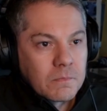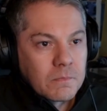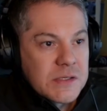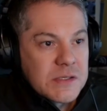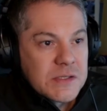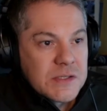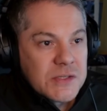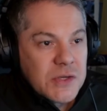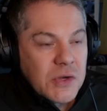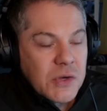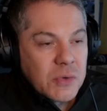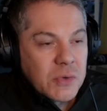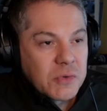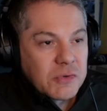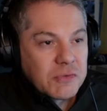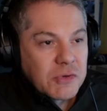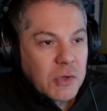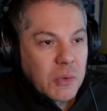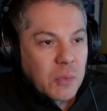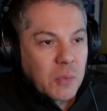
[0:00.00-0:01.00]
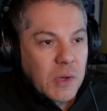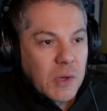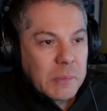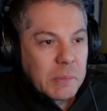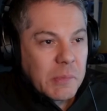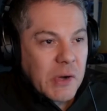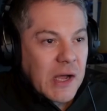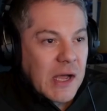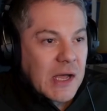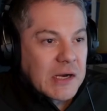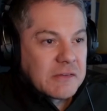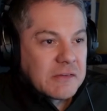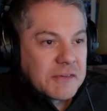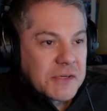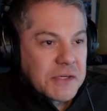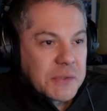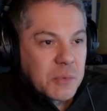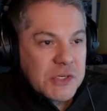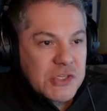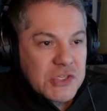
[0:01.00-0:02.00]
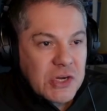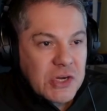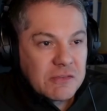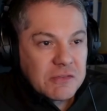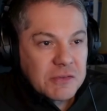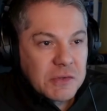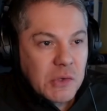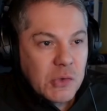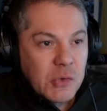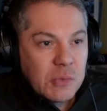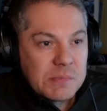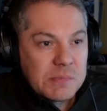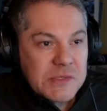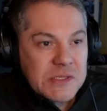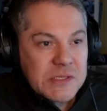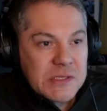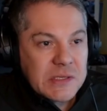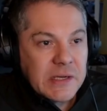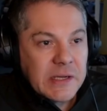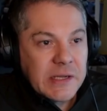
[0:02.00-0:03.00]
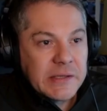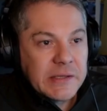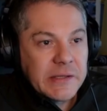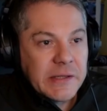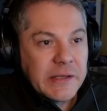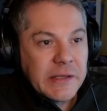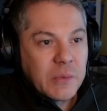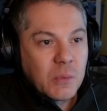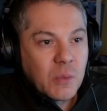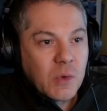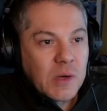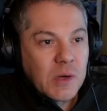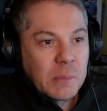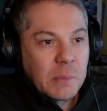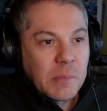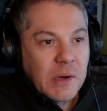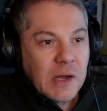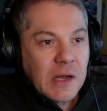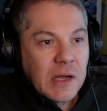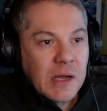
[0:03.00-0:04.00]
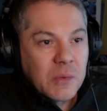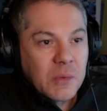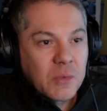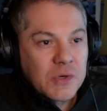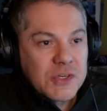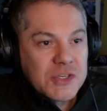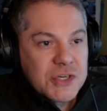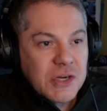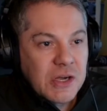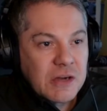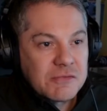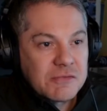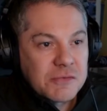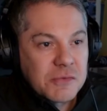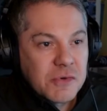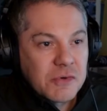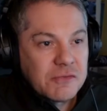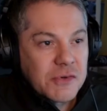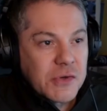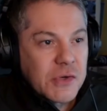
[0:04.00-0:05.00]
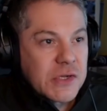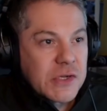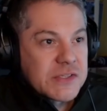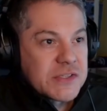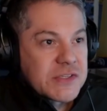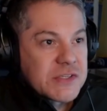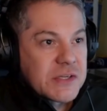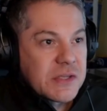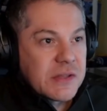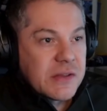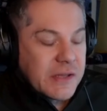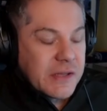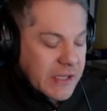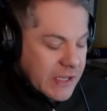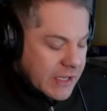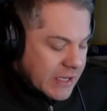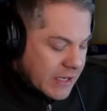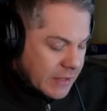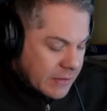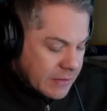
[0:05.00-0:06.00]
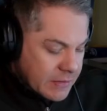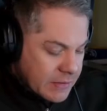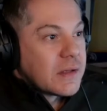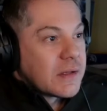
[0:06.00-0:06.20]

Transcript: So we've got one part of it which I've looped and then one part which I've reversed there.